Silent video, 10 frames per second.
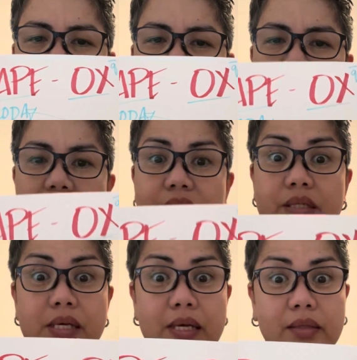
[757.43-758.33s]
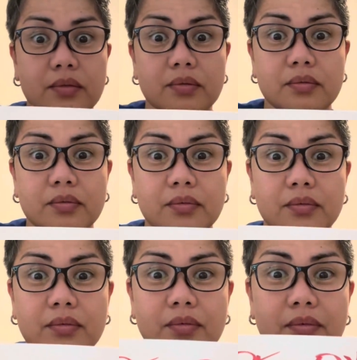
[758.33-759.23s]
That's it.
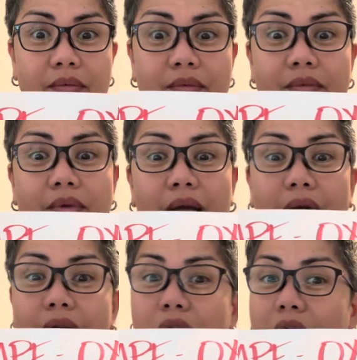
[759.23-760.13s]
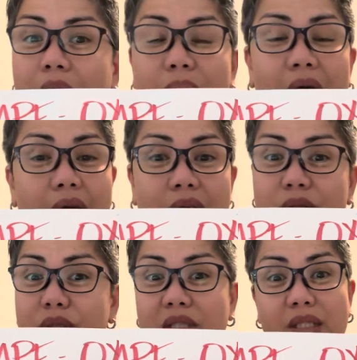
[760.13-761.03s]
I know I'm not a
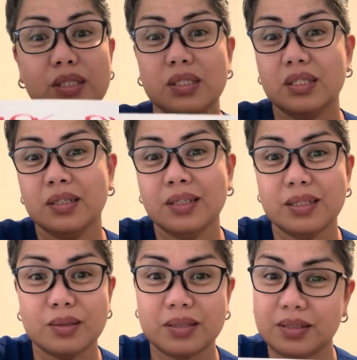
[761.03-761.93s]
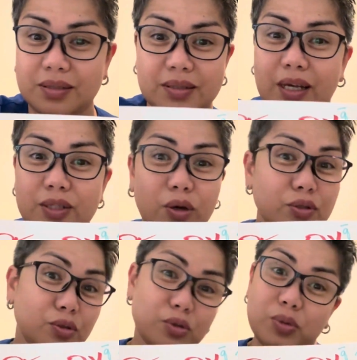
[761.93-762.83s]
good teacher. I don't
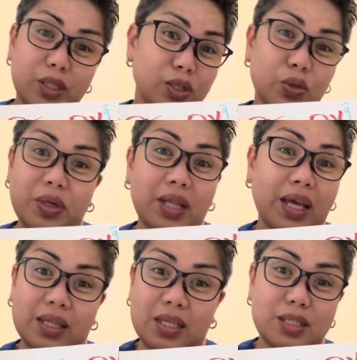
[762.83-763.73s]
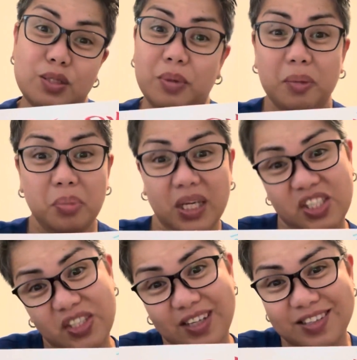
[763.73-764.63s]
usually do it like this to my
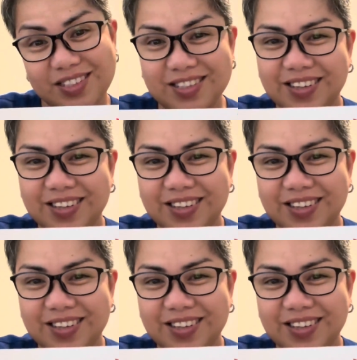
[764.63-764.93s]
patients.